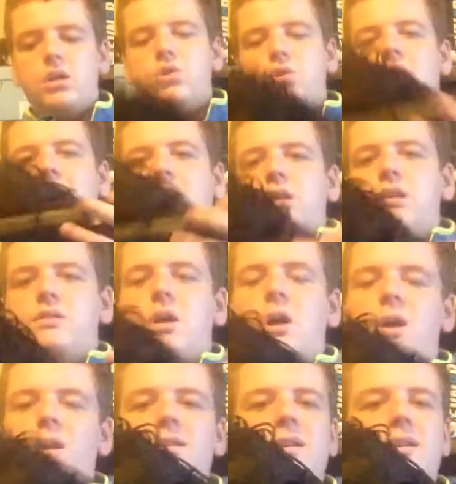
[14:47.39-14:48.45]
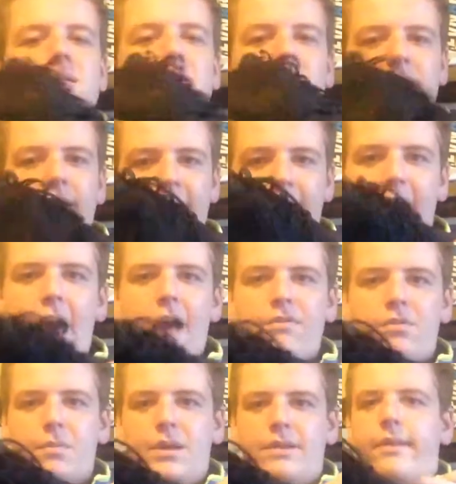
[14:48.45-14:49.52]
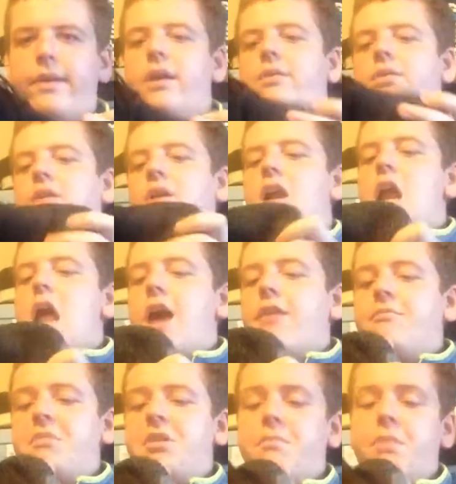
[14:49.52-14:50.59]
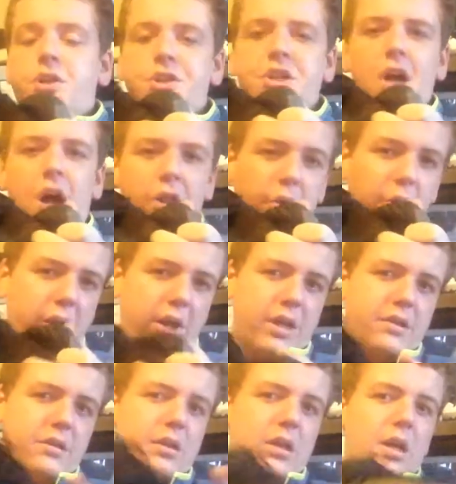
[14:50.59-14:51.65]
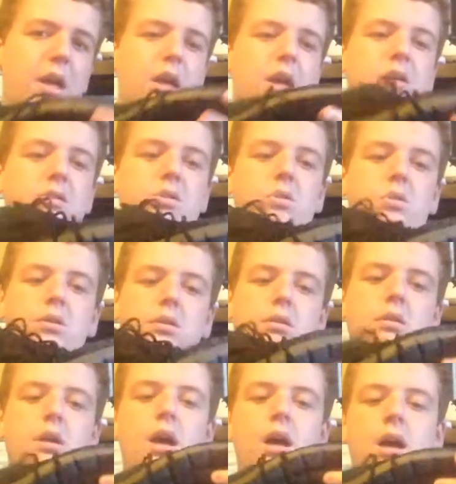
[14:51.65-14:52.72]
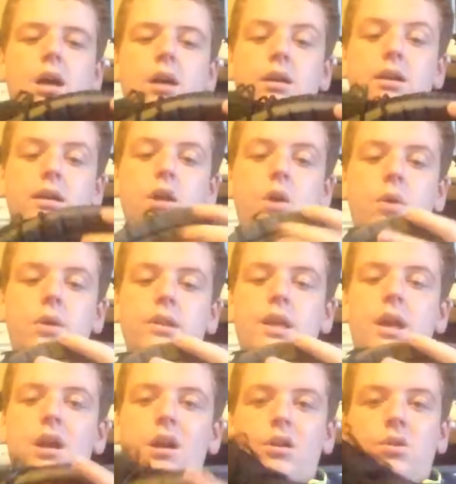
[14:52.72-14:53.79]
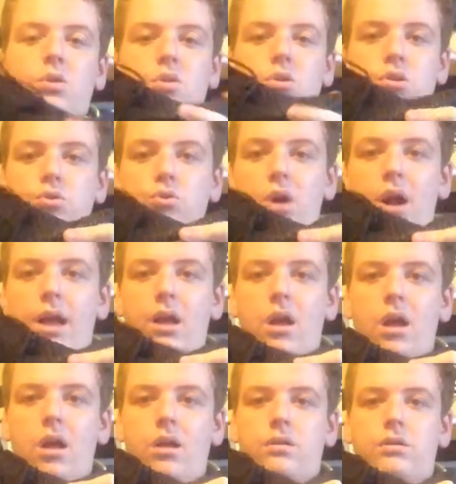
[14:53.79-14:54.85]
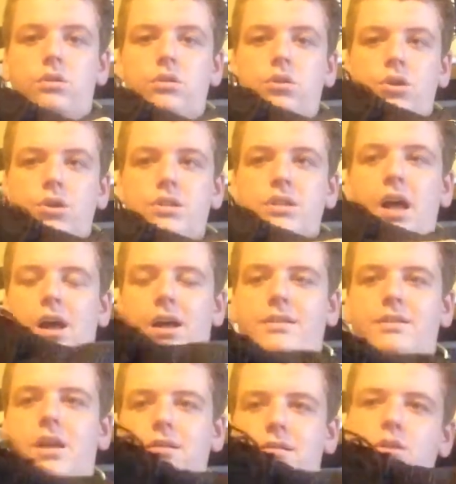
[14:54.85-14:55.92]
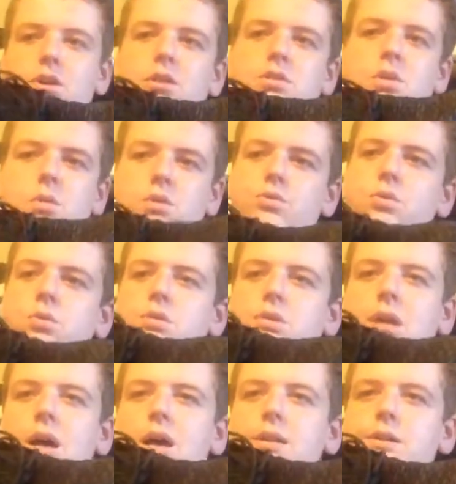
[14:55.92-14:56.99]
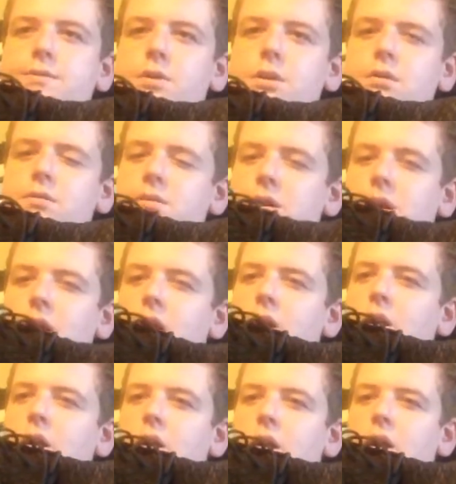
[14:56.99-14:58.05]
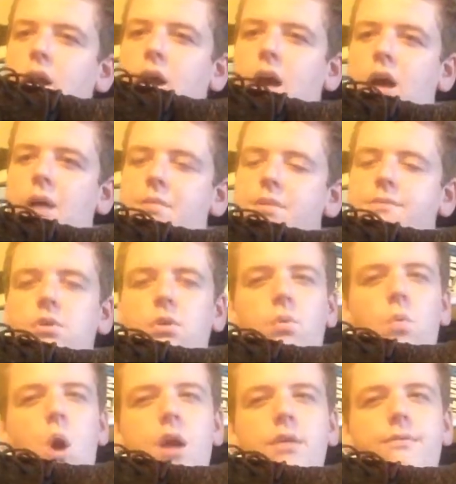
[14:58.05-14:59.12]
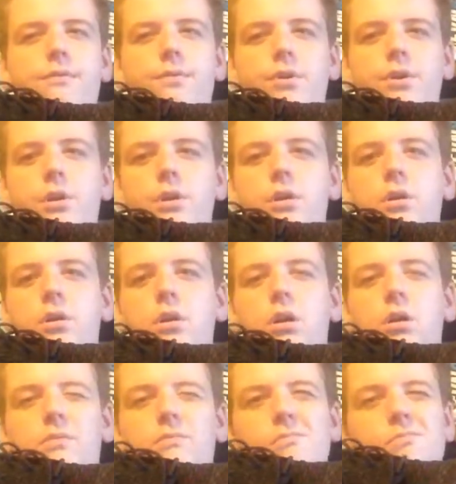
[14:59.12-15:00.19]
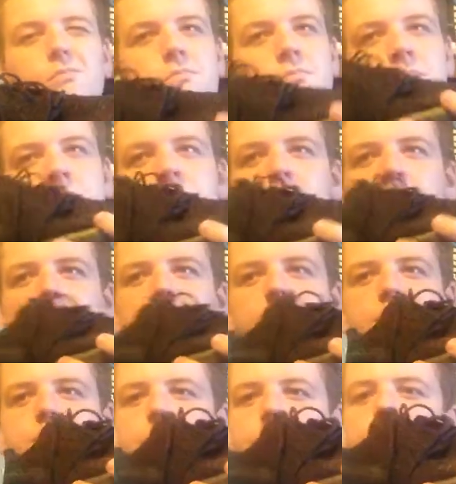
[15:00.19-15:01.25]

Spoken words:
trying these on, because they're going to have them in there, and they're going to have them in a bunch of colorways. So you can go in there and you can try on your size. I suggest going true to size first, If you're a wide footer, maybe these will